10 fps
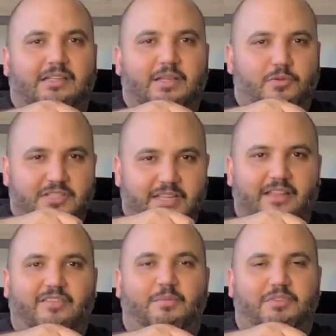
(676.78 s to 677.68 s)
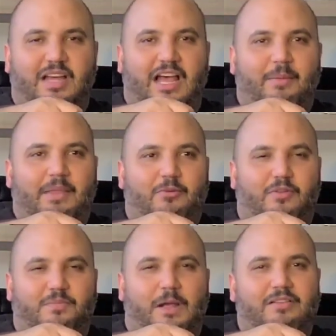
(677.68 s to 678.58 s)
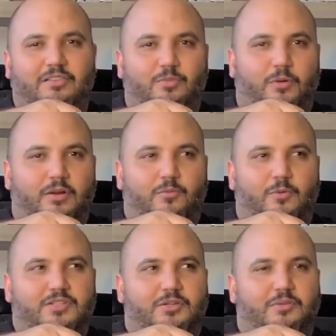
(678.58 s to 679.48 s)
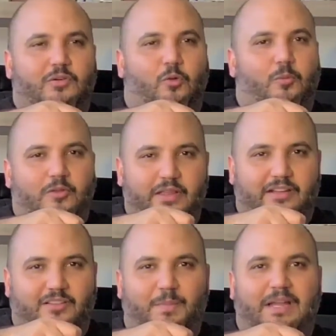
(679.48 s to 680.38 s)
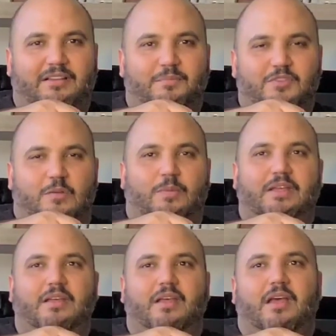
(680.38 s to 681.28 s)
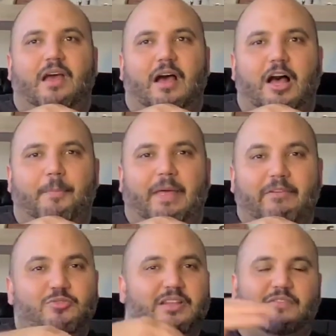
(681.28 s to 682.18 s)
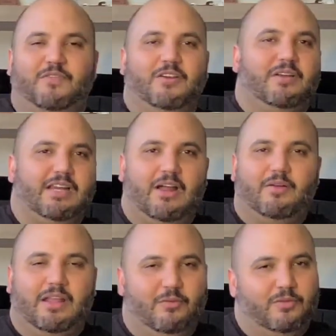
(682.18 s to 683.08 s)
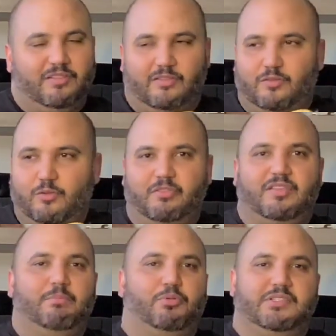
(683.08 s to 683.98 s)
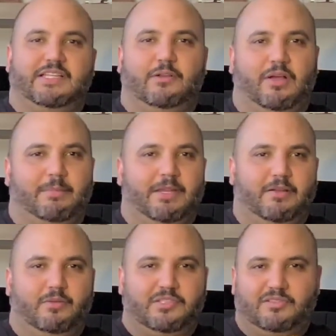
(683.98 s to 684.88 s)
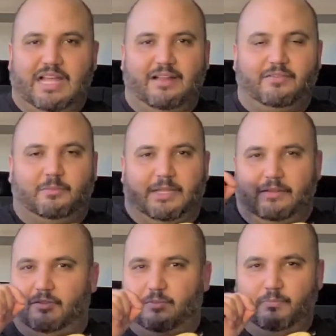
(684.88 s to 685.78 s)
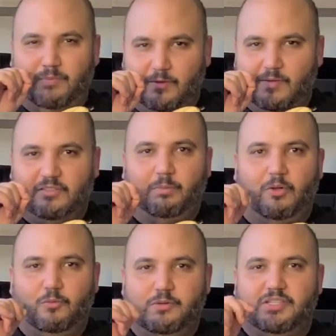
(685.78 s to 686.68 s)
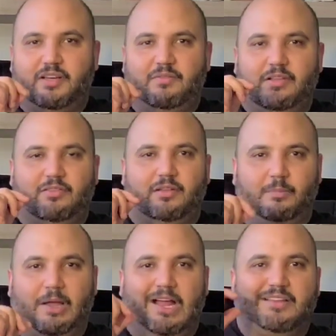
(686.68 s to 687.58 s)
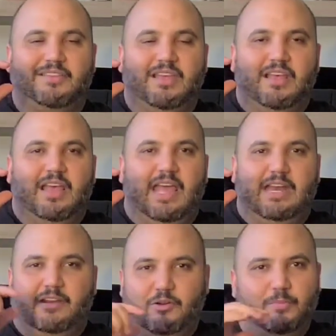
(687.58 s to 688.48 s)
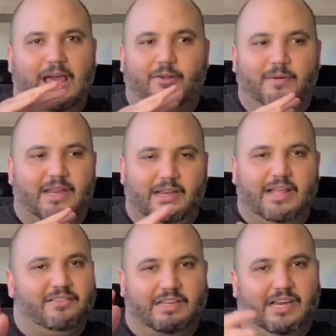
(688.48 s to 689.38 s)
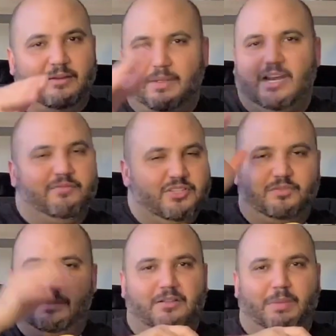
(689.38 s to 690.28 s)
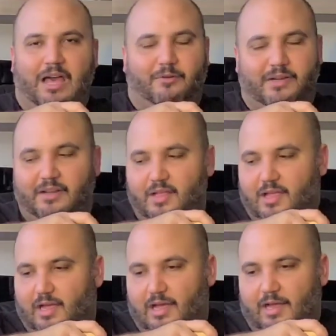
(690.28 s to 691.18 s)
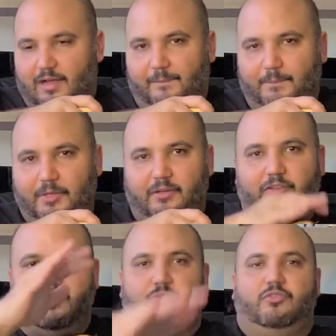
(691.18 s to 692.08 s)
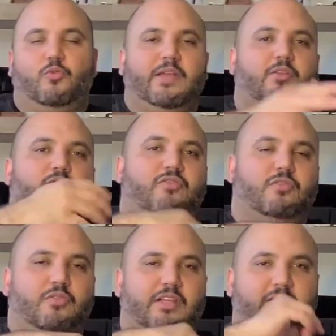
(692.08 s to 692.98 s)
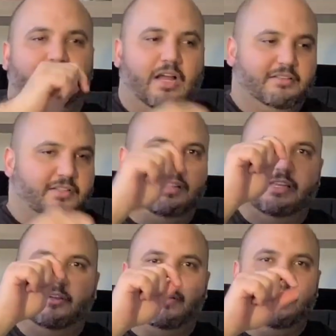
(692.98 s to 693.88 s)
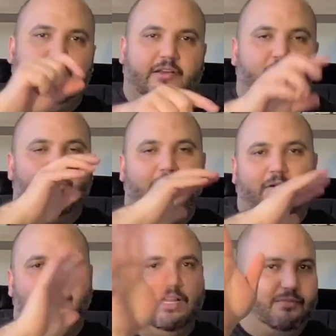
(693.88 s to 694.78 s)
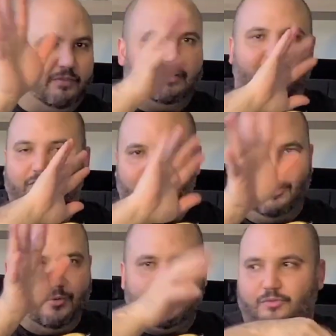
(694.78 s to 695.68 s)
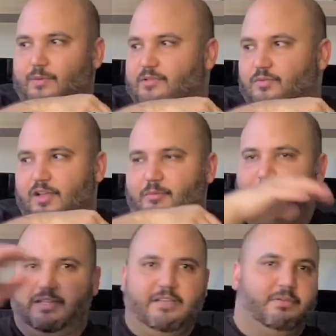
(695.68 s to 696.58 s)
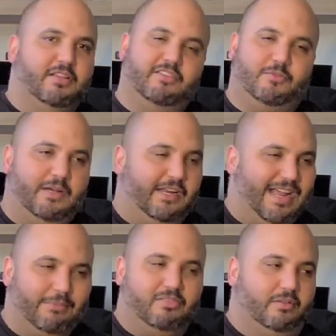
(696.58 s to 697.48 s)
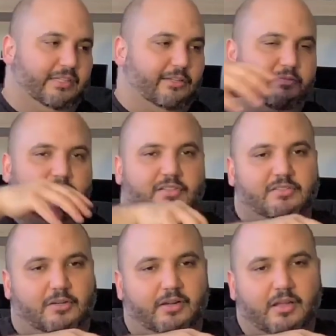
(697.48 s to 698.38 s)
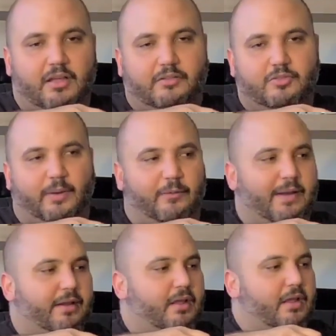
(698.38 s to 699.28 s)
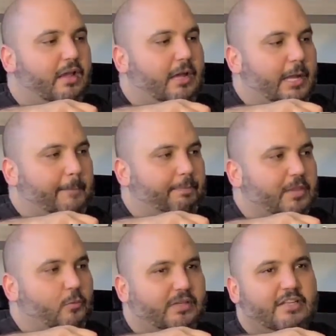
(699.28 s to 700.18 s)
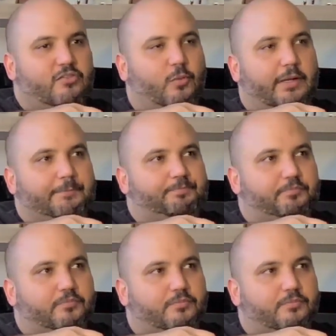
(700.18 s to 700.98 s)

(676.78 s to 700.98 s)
they were taking some time, and the responses weren't what you'd normally expect them to be. Eventually I figured it out. It was a super simple deal. I mean, it just had some like very small wood shavings on the pods and a new battery, and that's it. And it may have just been the battery. But just doing those two things, contact cleaner and new battery, that fixed it. So no issues whatsoever. Playability is great. I absolutely love this guitar to my right. With this one,